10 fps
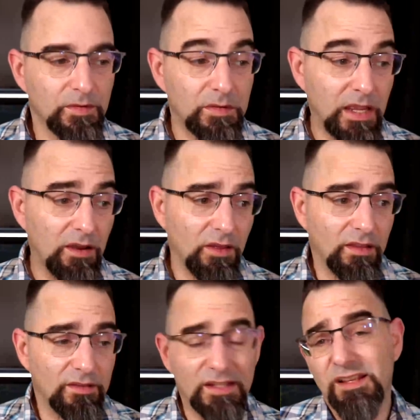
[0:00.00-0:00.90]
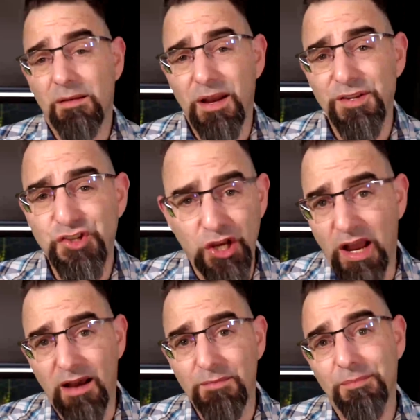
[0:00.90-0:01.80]
Now, that's not my
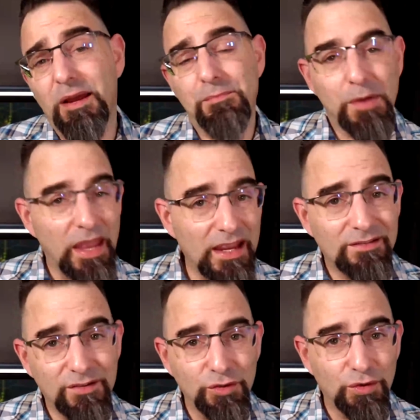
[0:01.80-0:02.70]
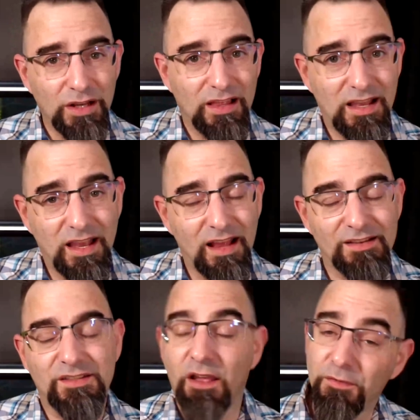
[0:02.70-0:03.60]
job. I'm not paid to do any of that kind
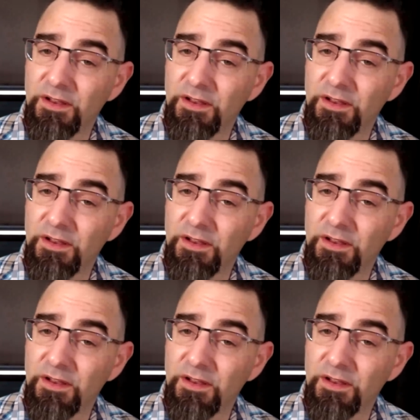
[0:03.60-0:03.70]
of stuff.